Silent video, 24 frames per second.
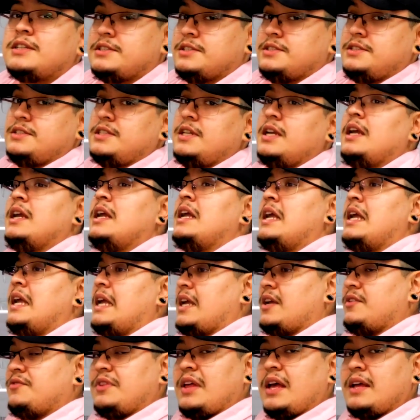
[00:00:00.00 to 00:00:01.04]
to see
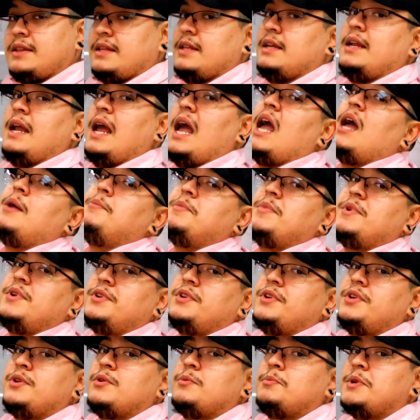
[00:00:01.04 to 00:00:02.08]
if that did happen
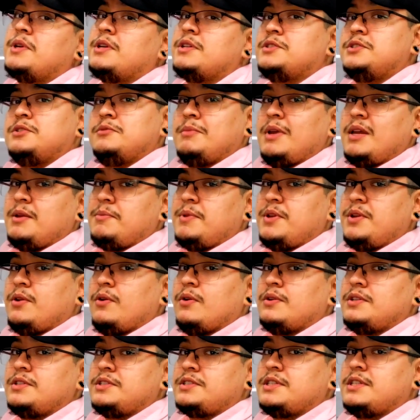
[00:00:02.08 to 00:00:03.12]
to you, because you may be
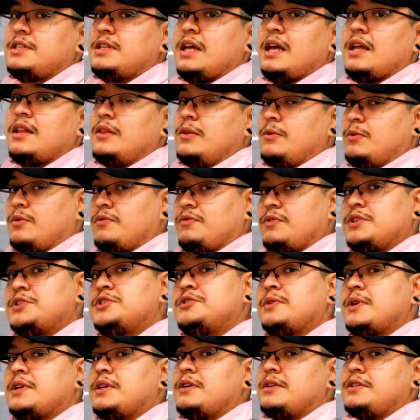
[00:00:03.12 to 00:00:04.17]
noticing that the
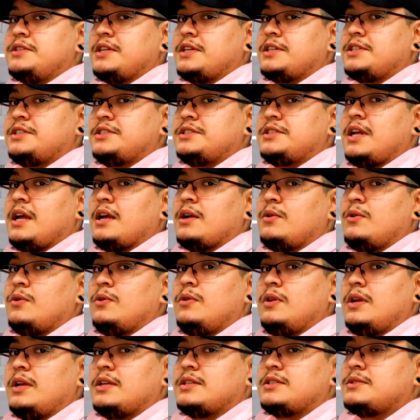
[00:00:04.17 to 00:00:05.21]
refrigerator section is not
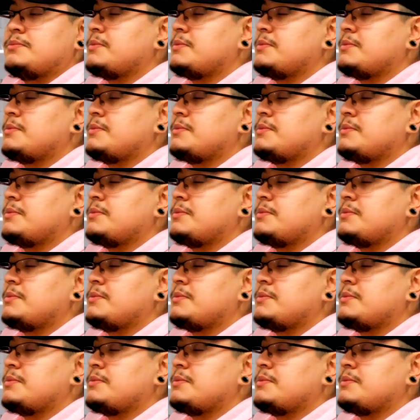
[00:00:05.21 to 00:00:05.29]
cooling as